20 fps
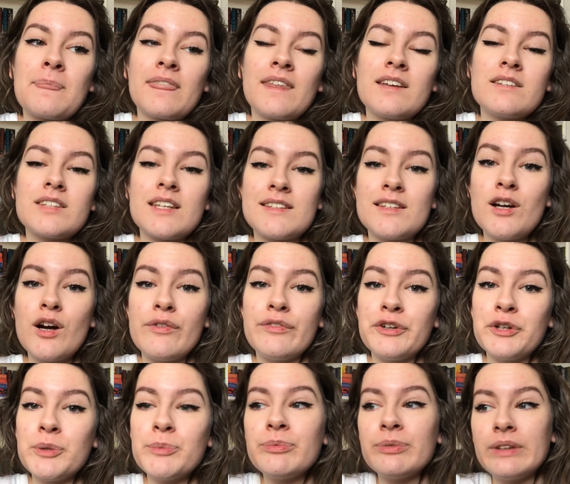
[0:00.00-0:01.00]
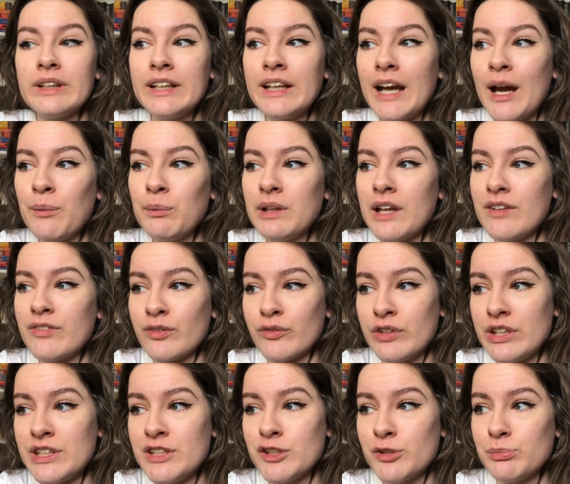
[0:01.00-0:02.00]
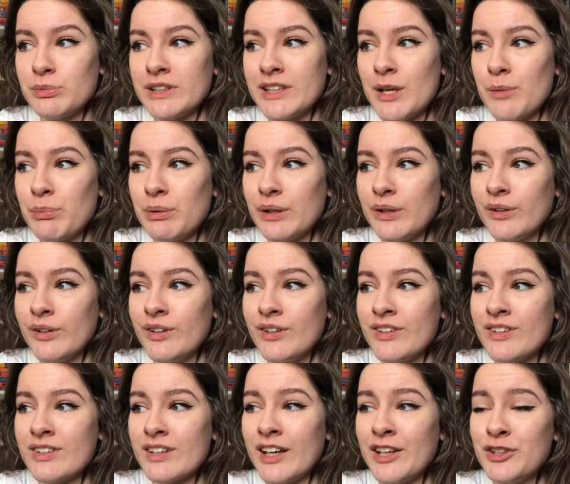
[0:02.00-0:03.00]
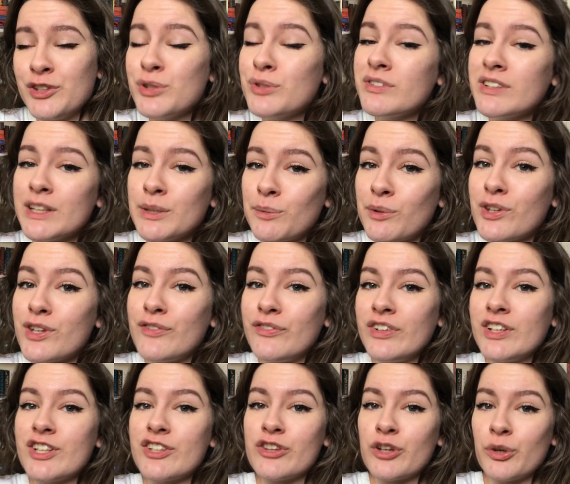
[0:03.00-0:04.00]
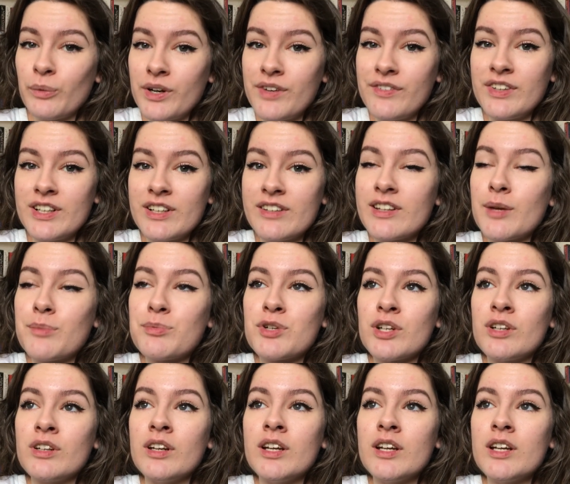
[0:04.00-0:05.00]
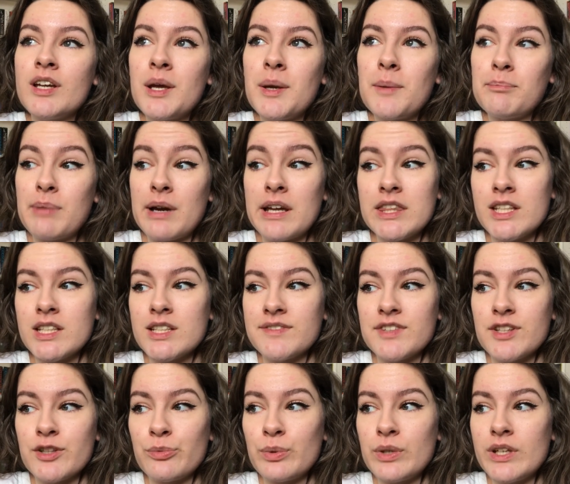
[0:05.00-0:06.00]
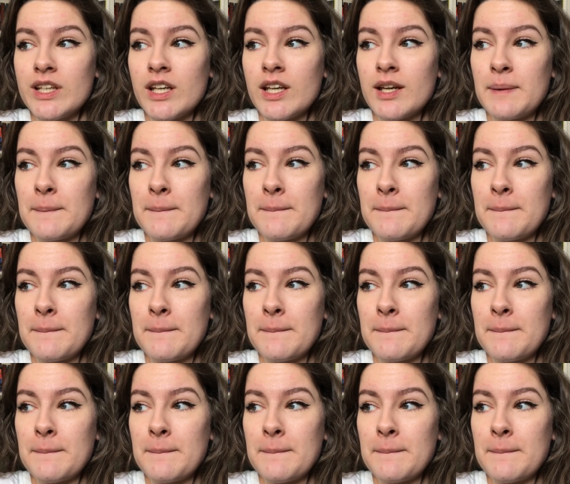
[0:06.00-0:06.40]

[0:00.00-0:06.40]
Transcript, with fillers: set off. Hopefully I will have a reading update because I do really want to finish The Guinevere Deception by the end of this week.